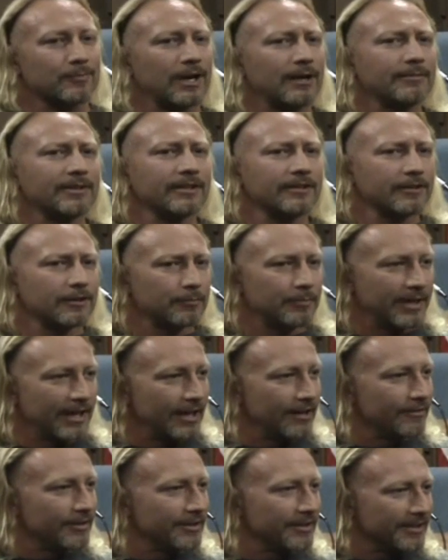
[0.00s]
Probably a little bit of
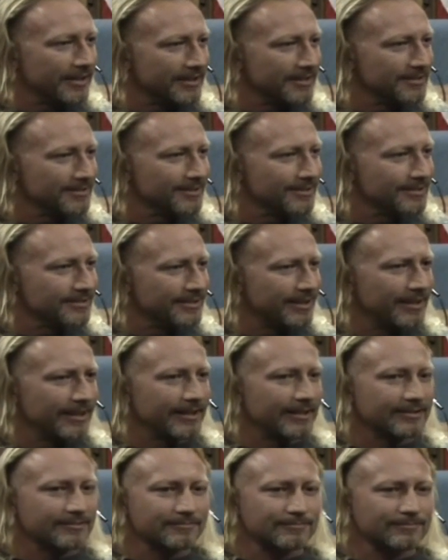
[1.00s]
everything. So I
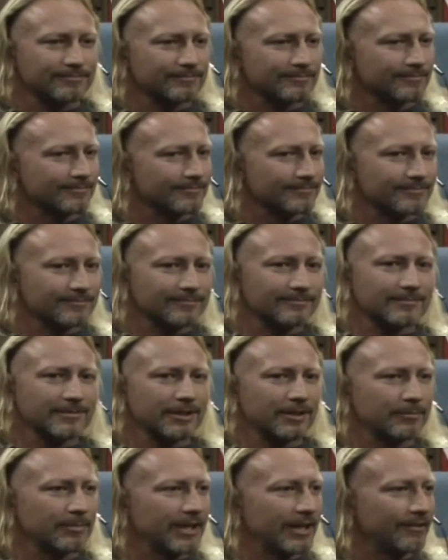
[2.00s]
like a
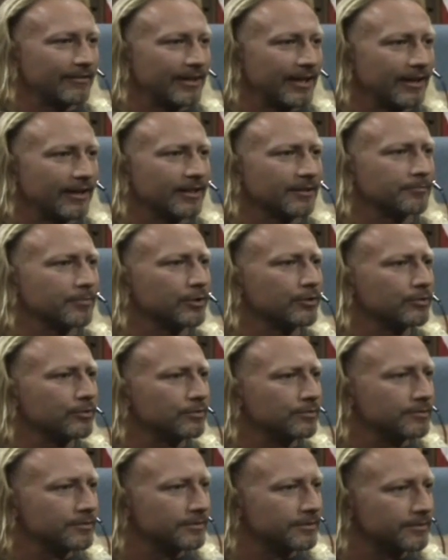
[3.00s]
little bit of everything. I like
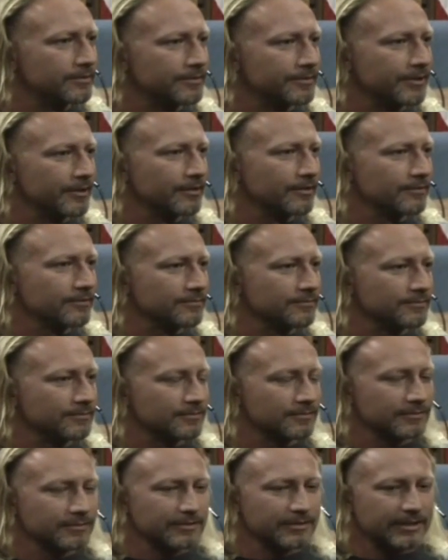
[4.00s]
blues, you know,
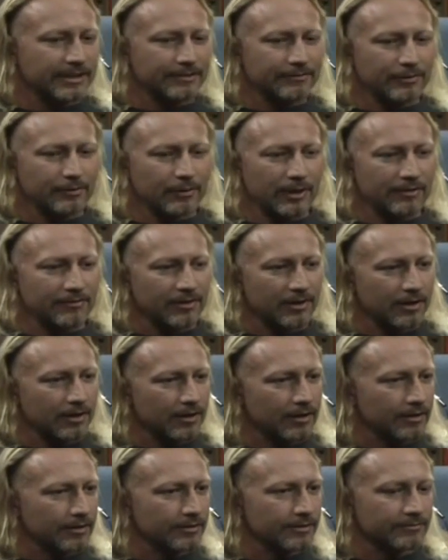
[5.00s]
Stevie Ray
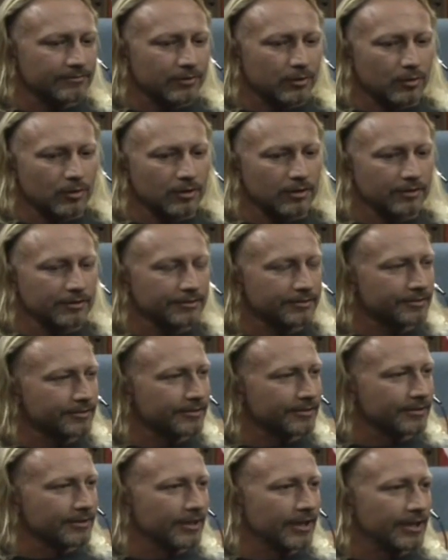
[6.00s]
Vaughan, of course,
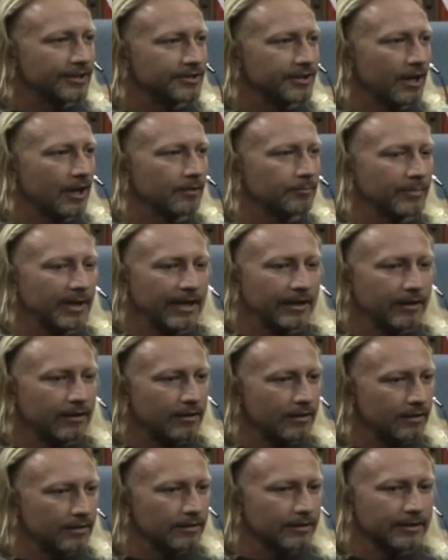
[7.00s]
and John
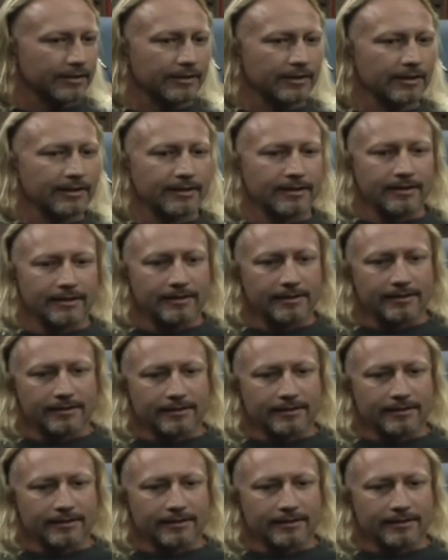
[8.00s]
Mayall, and